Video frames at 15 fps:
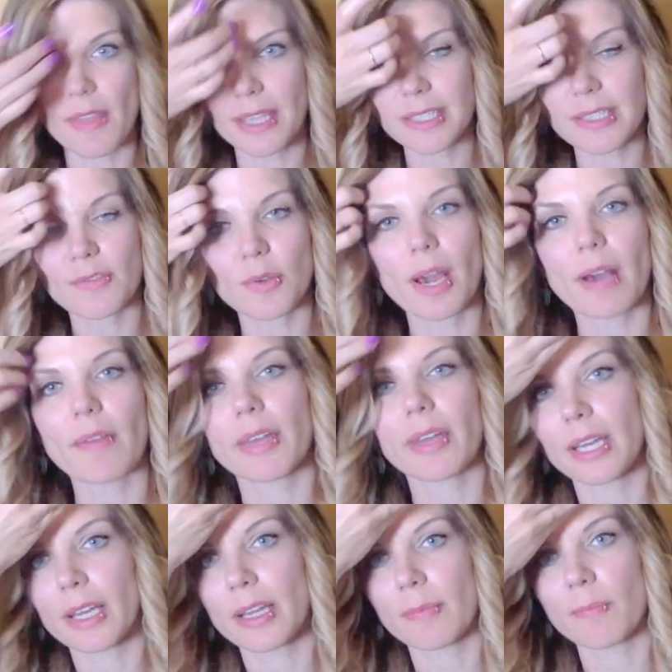That's if you have like
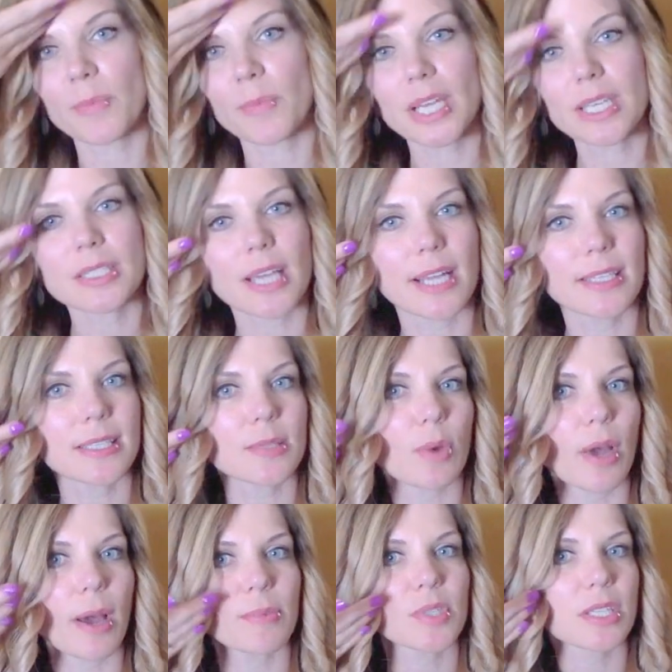a side
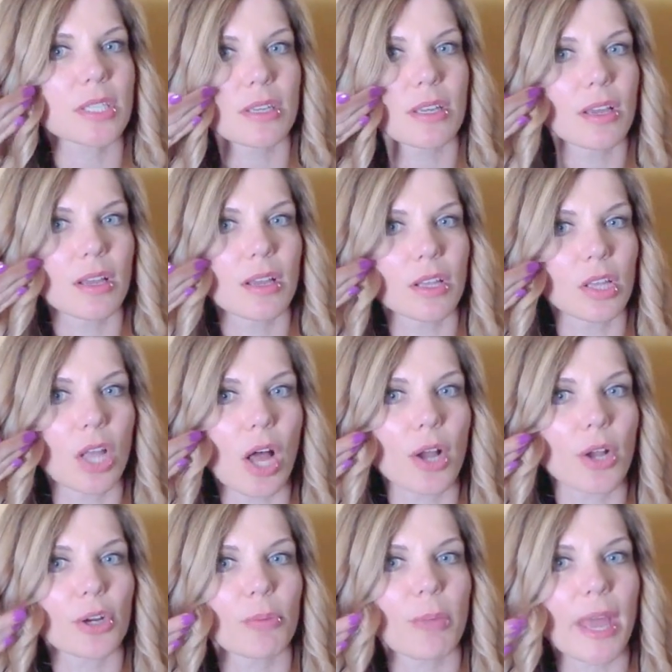swept
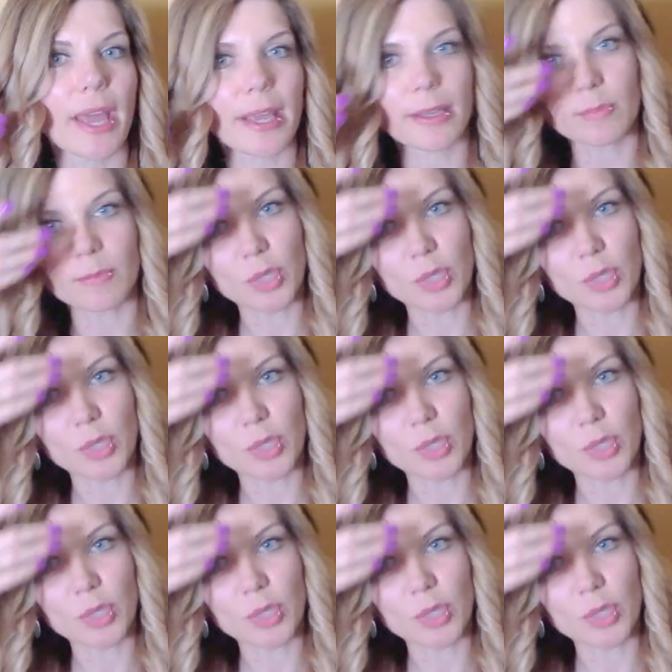longer bang.